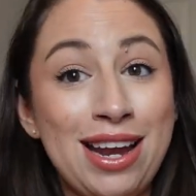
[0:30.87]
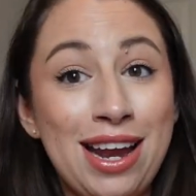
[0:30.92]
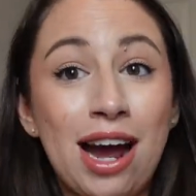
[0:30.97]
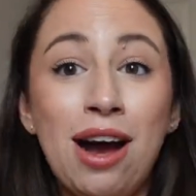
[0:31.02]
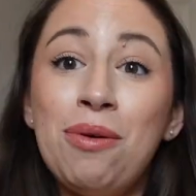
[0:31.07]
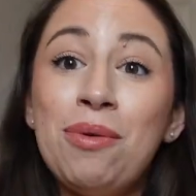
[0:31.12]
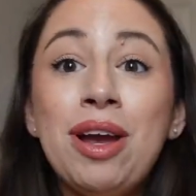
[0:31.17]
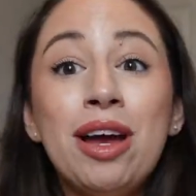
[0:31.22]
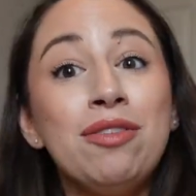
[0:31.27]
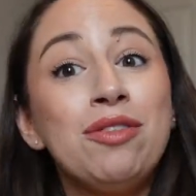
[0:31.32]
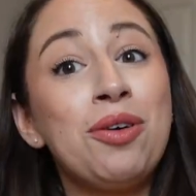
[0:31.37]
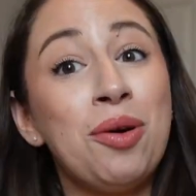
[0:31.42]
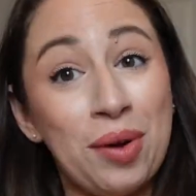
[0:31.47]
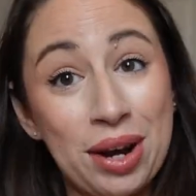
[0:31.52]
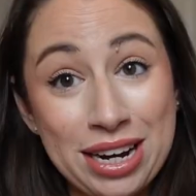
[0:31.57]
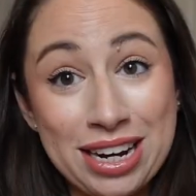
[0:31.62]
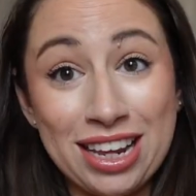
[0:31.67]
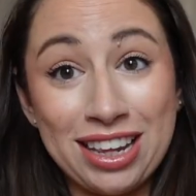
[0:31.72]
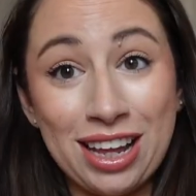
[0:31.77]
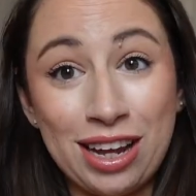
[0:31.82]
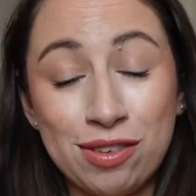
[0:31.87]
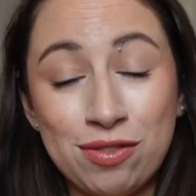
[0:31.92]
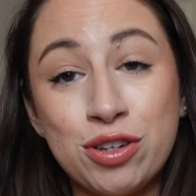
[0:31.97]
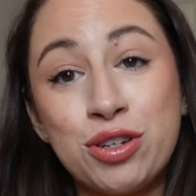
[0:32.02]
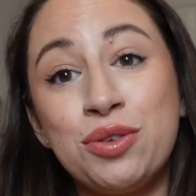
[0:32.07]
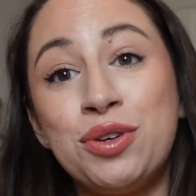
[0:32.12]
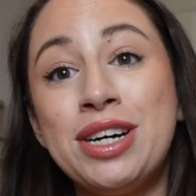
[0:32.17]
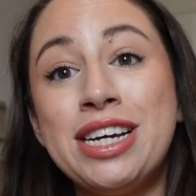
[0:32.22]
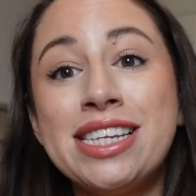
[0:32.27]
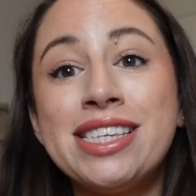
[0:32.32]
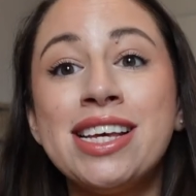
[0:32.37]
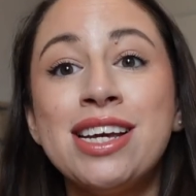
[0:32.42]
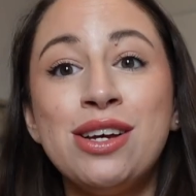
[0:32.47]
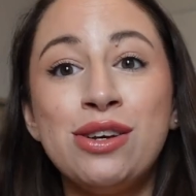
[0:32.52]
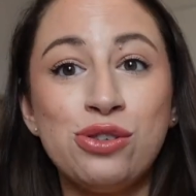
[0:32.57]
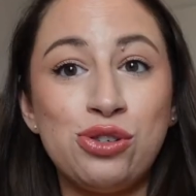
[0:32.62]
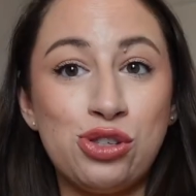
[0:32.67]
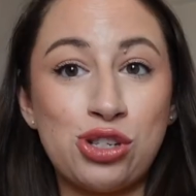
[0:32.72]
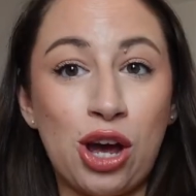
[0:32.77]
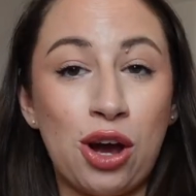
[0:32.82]
Now we have quite a lot of toys.
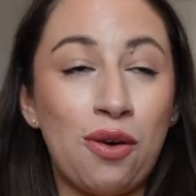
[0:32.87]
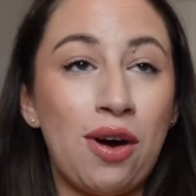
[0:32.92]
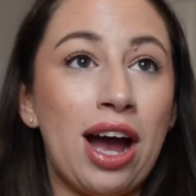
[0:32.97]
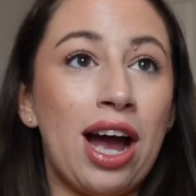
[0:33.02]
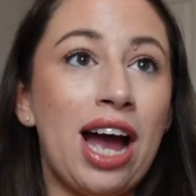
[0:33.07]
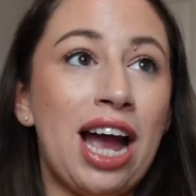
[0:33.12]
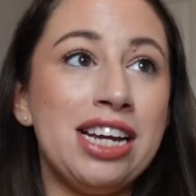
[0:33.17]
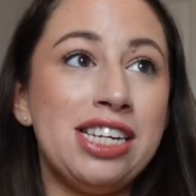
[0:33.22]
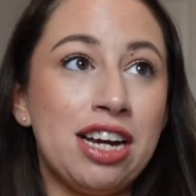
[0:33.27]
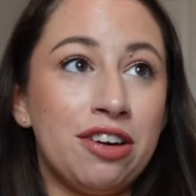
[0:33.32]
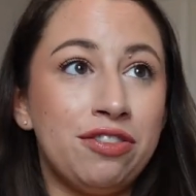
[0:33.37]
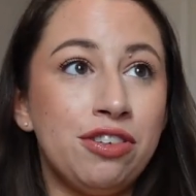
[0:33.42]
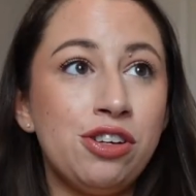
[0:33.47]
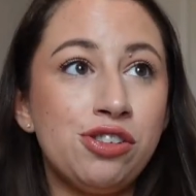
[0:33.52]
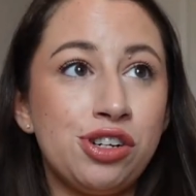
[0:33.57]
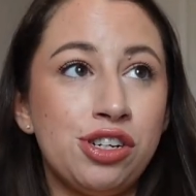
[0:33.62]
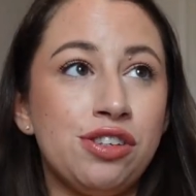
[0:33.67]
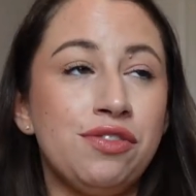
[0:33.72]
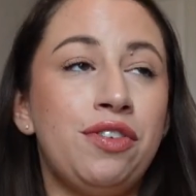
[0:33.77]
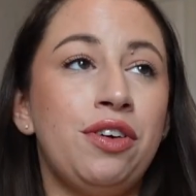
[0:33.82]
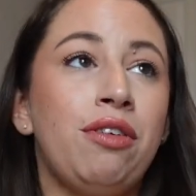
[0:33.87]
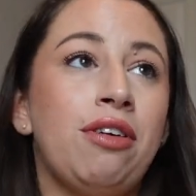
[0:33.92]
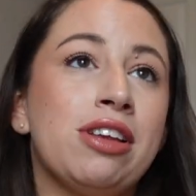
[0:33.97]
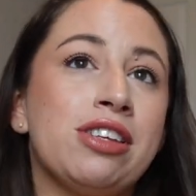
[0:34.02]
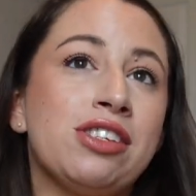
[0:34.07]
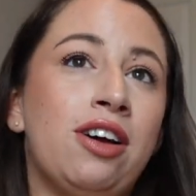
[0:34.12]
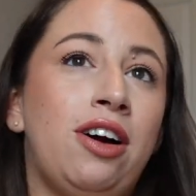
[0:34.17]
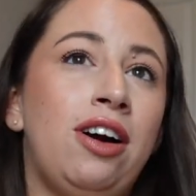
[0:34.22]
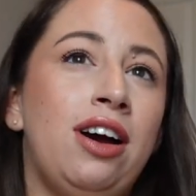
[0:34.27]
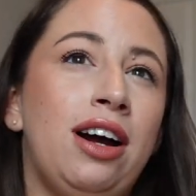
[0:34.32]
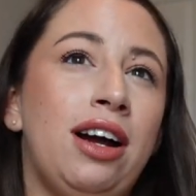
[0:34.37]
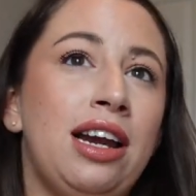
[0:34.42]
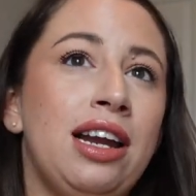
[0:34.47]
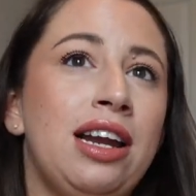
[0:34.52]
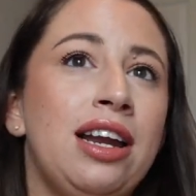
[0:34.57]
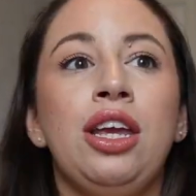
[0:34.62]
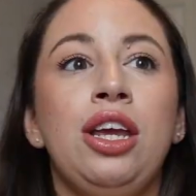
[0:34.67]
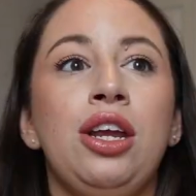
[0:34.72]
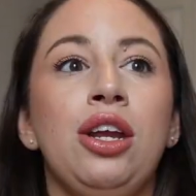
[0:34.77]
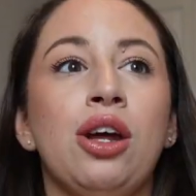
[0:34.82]
So I definitely tried to focus
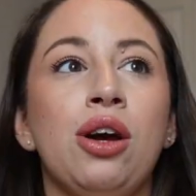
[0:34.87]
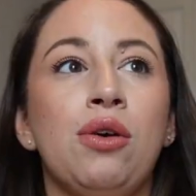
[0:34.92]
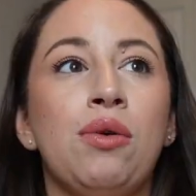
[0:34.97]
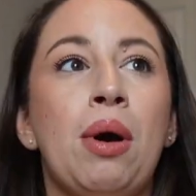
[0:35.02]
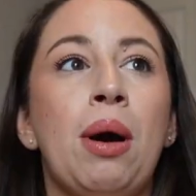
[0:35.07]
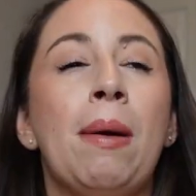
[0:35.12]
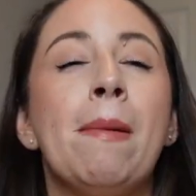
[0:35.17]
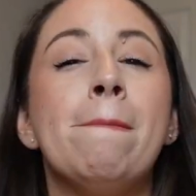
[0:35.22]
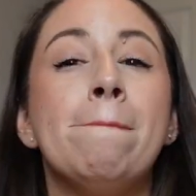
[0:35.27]
on, you know,